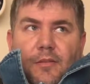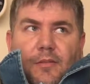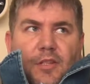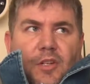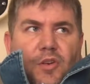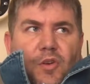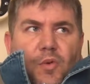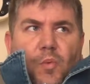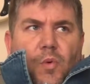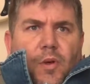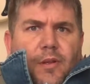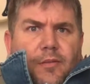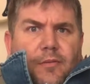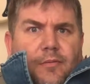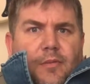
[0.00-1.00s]

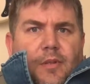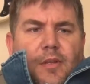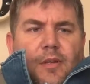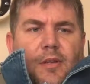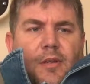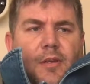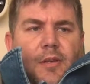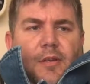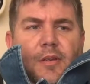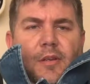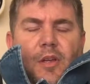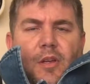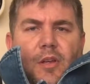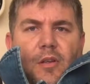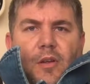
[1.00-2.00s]

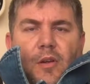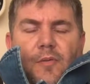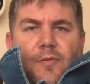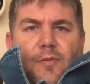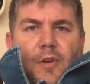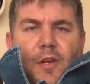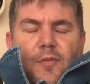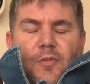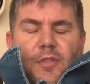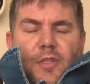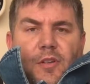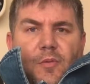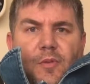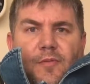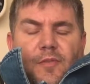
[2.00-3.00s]
0105 or
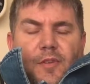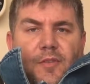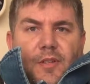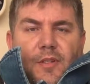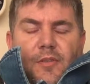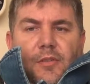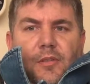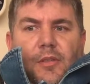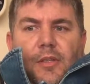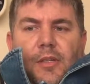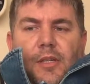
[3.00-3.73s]
0150.